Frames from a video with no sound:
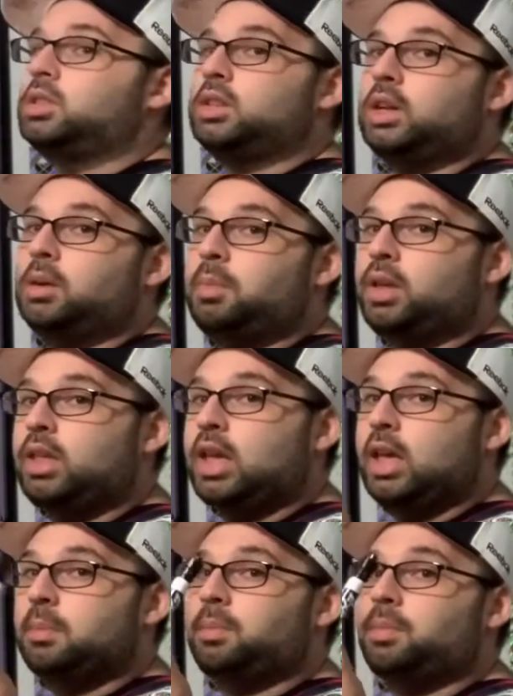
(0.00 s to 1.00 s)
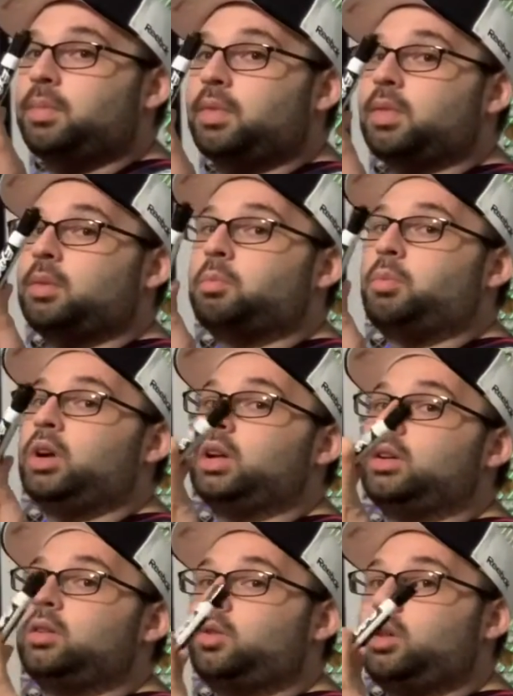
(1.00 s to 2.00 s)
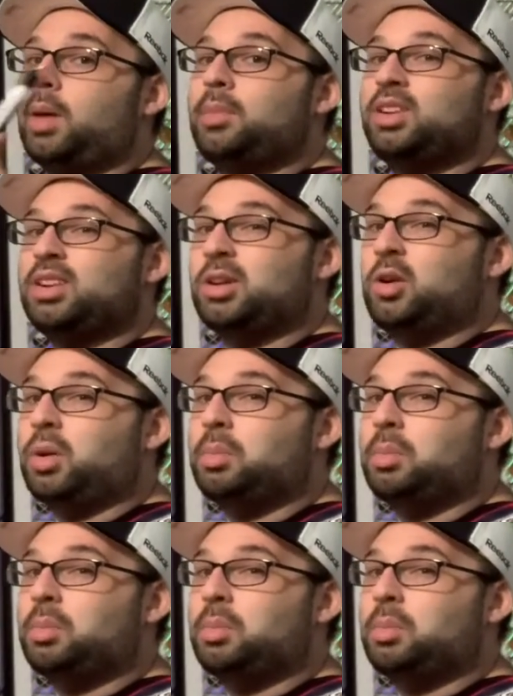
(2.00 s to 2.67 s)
a big game, but Edmonton didn't quite